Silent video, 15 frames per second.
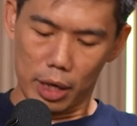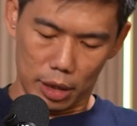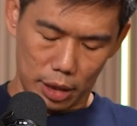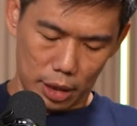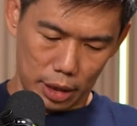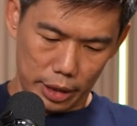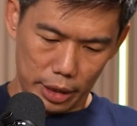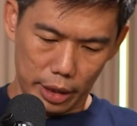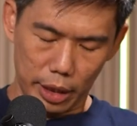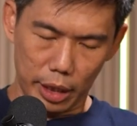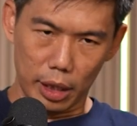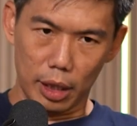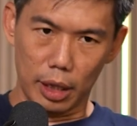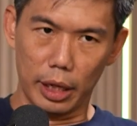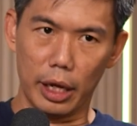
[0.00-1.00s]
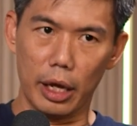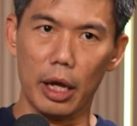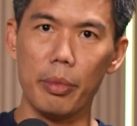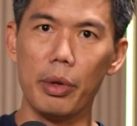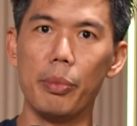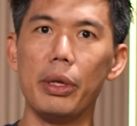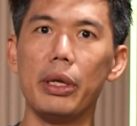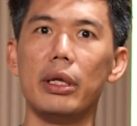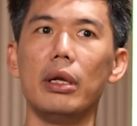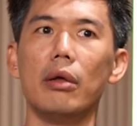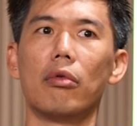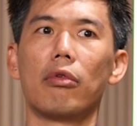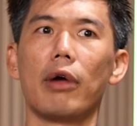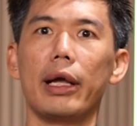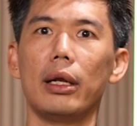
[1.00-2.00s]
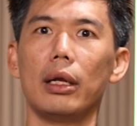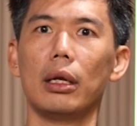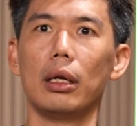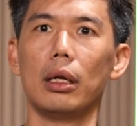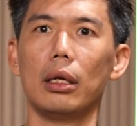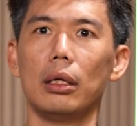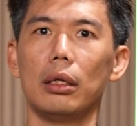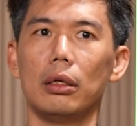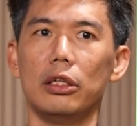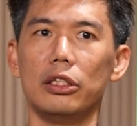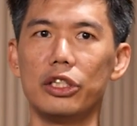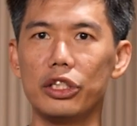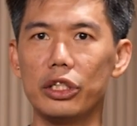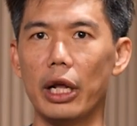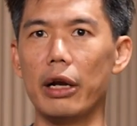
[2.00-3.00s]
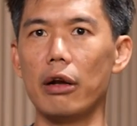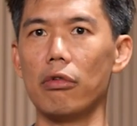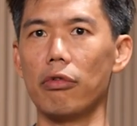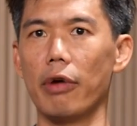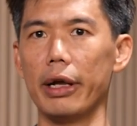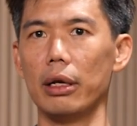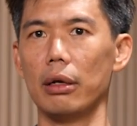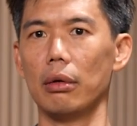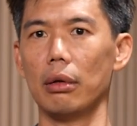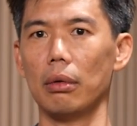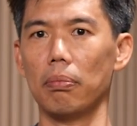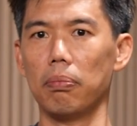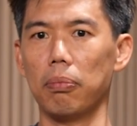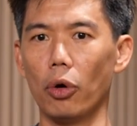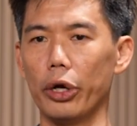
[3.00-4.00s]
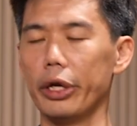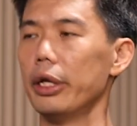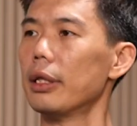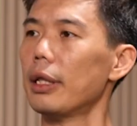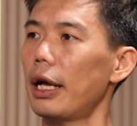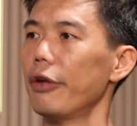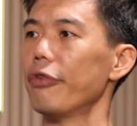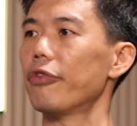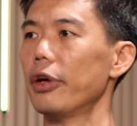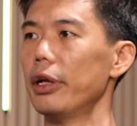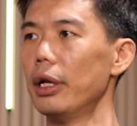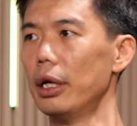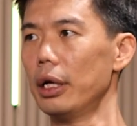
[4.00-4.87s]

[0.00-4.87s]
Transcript: Yeah, I think Airbnb did the right decision at the right point in life, right?